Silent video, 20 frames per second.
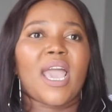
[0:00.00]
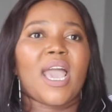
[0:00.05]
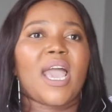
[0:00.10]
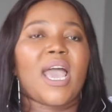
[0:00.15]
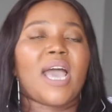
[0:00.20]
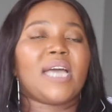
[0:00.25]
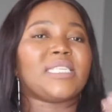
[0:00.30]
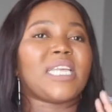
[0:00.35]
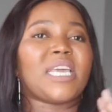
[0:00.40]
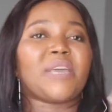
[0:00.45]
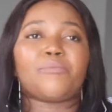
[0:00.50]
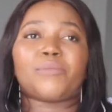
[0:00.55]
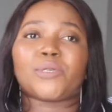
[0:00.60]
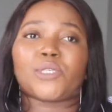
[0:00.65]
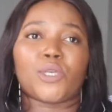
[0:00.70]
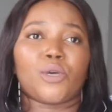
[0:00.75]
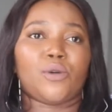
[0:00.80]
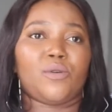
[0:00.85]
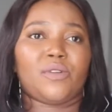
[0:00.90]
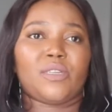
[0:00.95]
an
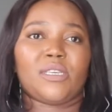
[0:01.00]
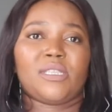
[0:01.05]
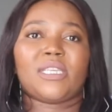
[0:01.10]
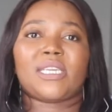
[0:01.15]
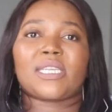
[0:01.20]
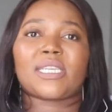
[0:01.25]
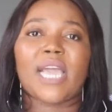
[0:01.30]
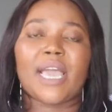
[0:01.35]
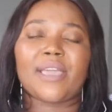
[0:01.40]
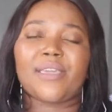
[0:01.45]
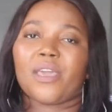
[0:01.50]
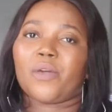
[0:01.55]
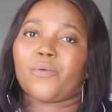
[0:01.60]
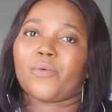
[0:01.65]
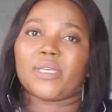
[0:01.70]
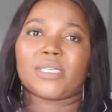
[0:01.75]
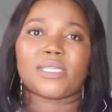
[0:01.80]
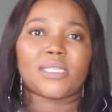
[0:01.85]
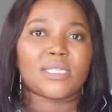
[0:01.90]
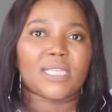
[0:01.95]
episode that Kanye
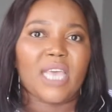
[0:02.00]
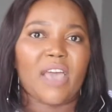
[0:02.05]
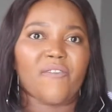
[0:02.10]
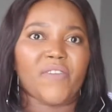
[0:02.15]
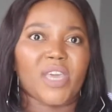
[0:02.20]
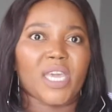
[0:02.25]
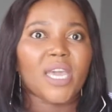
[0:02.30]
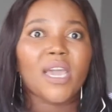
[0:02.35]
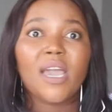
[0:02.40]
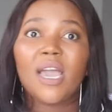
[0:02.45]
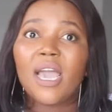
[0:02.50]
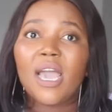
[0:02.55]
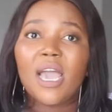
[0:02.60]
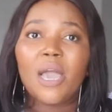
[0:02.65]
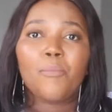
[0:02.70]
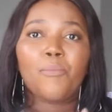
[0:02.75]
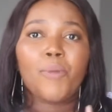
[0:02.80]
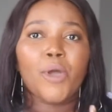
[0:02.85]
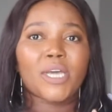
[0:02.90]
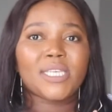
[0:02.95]
West is having.
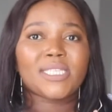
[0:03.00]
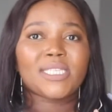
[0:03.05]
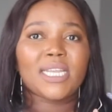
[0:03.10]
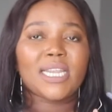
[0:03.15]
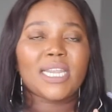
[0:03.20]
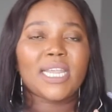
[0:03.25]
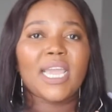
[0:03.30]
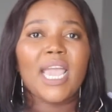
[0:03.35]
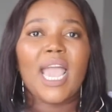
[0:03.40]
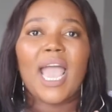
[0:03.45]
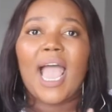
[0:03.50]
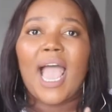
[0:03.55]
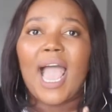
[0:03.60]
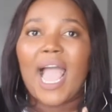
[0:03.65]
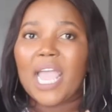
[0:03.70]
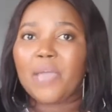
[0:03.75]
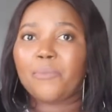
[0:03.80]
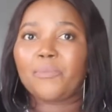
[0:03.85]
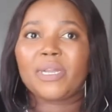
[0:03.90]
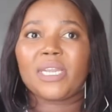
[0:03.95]
Personally,
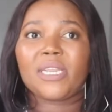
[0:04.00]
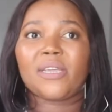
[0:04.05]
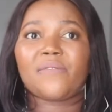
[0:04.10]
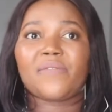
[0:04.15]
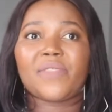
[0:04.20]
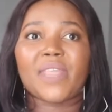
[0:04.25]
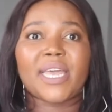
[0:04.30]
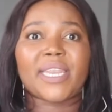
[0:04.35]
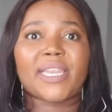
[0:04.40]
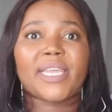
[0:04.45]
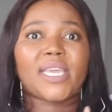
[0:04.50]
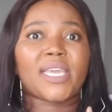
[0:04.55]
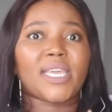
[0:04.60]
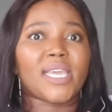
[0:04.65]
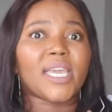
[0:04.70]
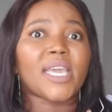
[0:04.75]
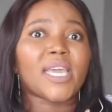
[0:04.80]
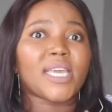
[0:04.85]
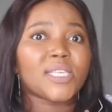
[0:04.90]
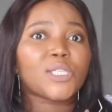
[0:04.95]
I believe that
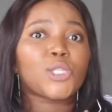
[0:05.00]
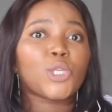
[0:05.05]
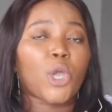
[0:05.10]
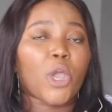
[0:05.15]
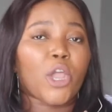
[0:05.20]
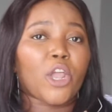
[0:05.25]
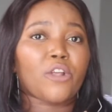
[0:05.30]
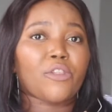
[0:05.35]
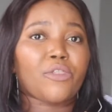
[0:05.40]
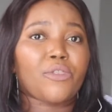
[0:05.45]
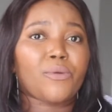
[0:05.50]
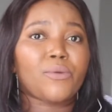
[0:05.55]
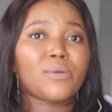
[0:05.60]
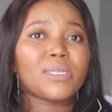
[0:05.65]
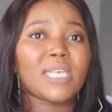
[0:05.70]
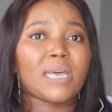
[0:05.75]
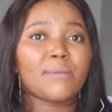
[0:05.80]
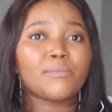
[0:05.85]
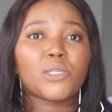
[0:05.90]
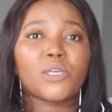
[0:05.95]
he is going through
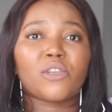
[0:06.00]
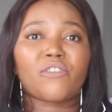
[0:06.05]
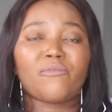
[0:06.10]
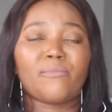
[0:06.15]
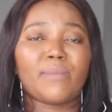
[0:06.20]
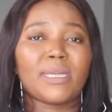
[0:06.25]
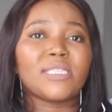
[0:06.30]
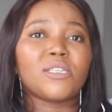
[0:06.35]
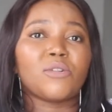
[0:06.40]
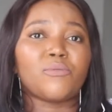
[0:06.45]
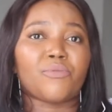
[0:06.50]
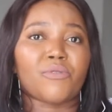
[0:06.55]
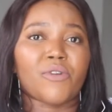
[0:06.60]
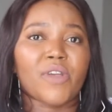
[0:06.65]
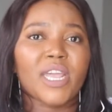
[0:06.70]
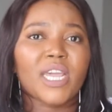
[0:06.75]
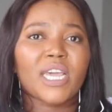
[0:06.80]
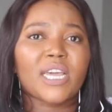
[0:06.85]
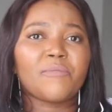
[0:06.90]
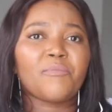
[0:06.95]
some sort of mental
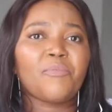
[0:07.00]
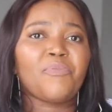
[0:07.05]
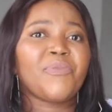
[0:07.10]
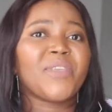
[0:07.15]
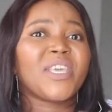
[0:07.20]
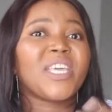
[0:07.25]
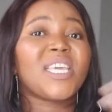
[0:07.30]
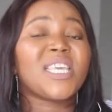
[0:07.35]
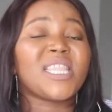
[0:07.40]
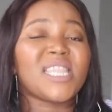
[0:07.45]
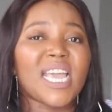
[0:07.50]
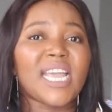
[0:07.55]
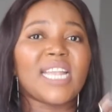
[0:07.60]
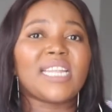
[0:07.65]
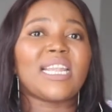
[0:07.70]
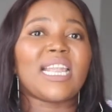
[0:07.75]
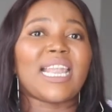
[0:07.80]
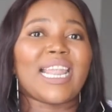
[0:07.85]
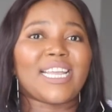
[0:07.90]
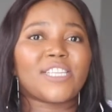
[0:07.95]
break. He
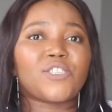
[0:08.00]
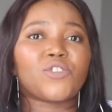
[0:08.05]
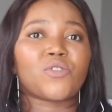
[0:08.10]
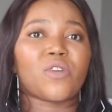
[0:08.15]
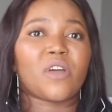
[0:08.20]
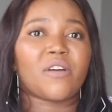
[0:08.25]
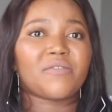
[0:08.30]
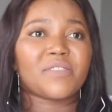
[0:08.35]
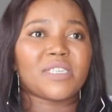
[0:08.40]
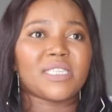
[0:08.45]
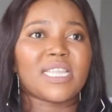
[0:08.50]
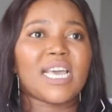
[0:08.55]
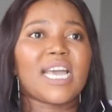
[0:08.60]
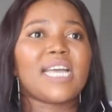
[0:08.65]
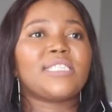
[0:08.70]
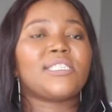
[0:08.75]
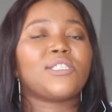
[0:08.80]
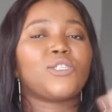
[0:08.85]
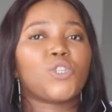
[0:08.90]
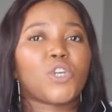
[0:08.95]
then later after
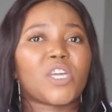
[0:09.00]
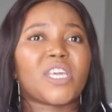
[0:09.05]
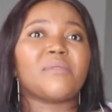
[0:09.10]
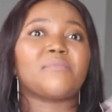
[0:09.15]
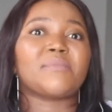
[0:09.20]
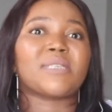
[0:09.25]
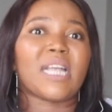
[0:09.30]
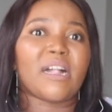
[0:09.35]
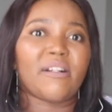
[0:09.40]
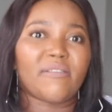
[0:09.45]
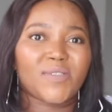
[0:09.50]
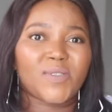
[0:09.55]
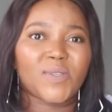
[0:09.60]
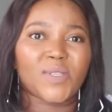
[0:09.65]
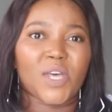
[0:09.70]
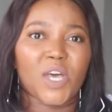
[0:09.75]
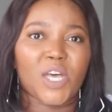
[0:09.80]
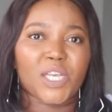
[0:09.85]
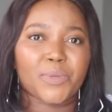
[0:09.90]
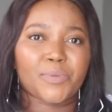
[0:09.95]
that took himself to
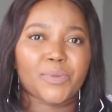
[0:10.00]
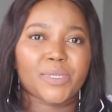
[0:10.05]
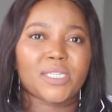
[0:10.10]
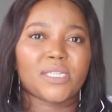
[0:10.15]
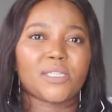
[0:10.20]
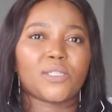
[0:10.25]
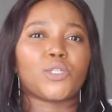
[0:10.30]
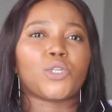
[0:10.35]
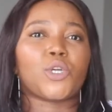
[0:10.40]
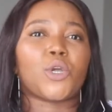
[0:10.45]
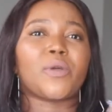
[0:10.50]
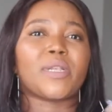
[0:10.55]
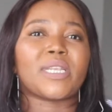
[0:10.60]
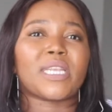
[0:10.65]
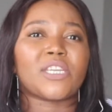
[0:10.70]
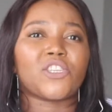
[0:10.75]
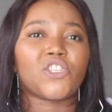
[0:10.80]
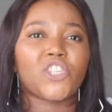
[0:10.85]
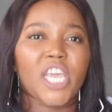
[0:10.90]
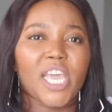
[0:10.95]
the hospital to go and
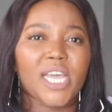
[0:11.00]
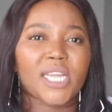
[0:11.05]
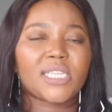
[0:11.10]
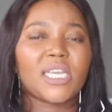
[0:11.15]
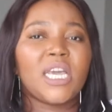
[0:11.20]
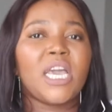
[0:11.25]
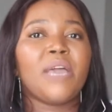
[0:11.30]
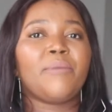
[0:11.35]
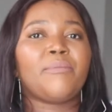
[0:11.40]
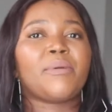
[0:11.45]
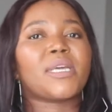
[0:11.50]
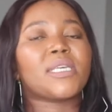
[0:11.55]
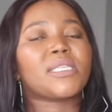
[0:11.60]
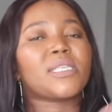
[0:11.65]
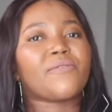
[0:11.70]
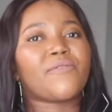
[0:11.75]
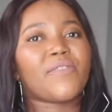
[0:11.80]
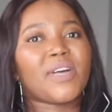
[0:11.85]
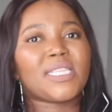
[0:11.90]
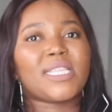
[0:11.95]
get checked because
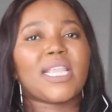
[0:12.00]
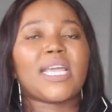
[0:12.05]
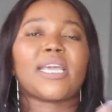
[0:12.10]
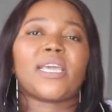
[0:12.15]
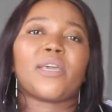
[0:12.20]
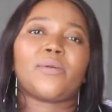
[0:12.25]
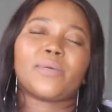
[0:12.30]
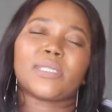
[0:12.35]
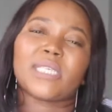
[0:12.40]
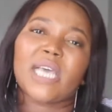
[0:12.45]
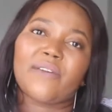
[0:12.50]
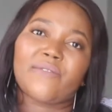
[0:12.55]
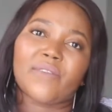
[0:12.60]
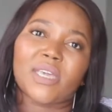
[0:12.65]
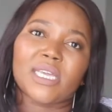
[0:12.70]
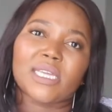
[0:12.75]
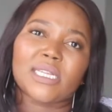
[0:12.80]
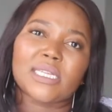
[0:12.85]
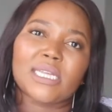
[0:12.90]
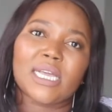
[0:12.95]
he felt like he was
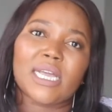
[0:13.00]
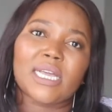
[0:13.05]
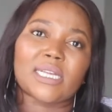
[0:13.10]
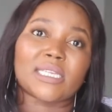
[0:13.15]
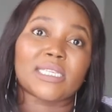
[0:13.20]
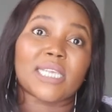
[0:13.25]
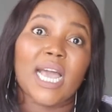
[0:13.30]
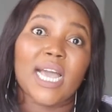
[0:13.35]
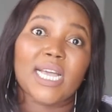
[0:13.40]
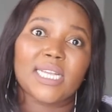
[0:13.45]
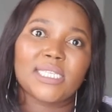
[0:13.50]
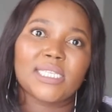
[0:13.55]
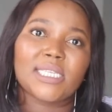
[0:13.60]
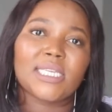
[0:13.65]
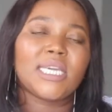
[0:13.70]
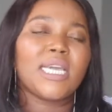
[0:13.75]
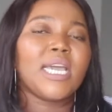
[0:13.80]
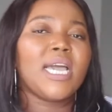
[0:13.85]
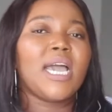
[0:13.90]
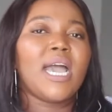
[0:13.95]
having
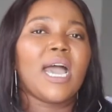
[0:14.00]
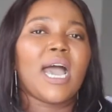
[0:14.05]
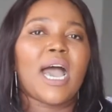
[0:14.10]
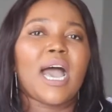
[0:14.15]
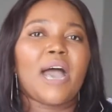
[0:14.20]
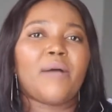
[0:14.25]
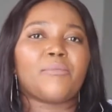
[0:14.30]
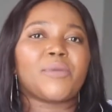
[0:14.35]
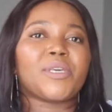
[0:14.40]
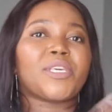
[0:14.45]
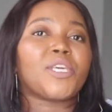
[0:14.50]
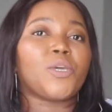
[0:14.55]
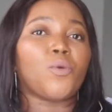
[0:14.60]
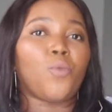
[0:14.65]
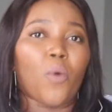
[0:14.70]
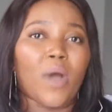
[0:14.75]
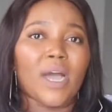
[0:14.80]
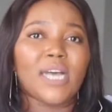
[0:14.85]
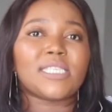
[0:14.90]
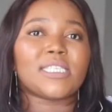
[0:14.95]
anxiety. He
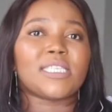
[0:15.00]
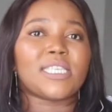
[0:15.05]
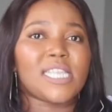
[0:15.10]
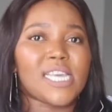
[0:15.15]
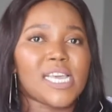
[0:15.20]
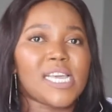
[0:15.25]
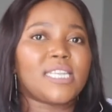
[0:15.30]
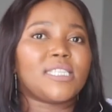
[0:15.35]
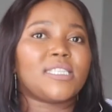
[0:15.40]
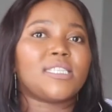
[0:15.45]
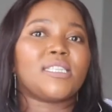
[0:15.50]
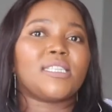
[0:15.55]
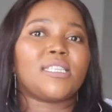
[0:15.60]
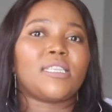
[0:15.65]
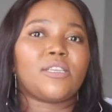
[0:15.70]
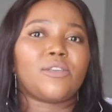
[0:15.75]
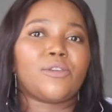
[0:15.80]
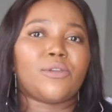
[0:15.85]
was then,